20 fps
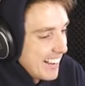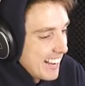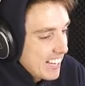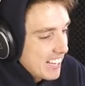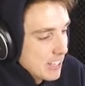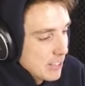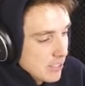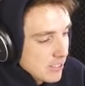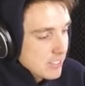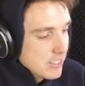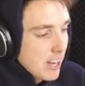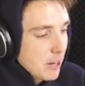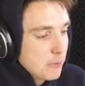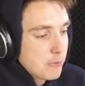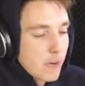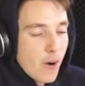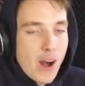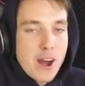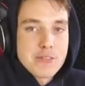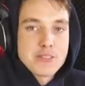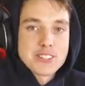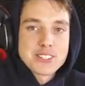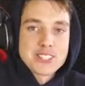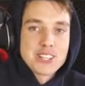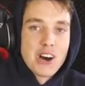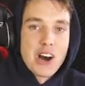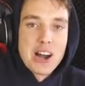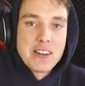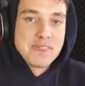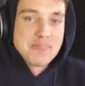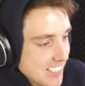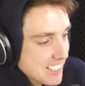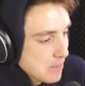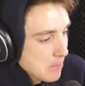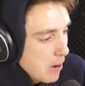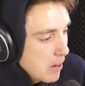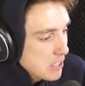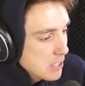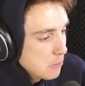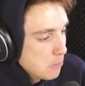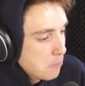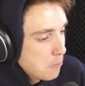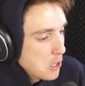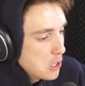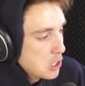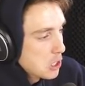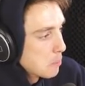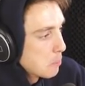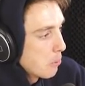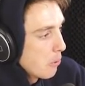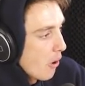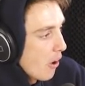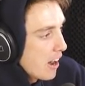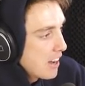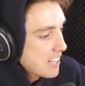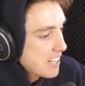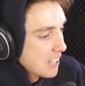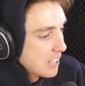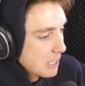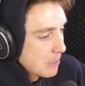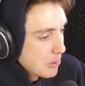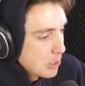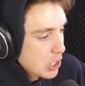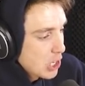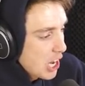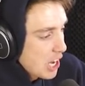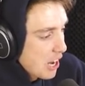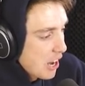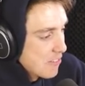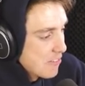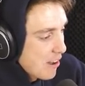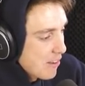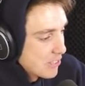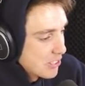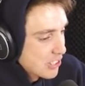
It kills like five at a time. It's the most efficient bride killing machine I've ever